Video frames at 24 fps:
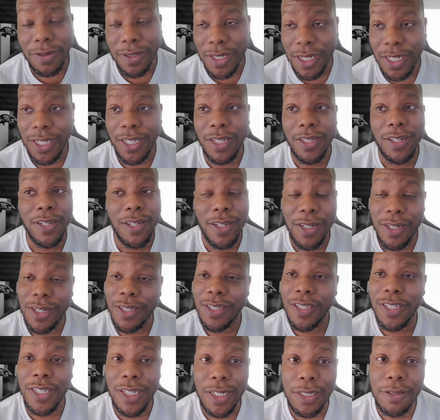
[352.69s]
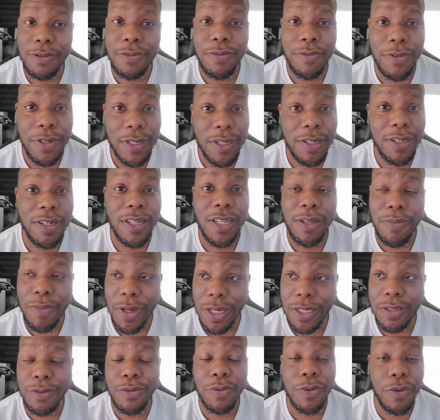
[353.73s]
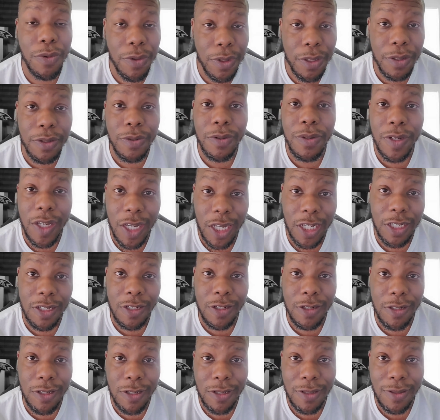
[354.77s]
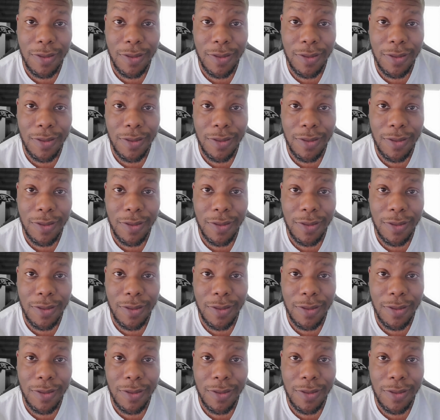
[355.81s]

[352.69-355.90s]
He, Chiefs run, he made some critical catches.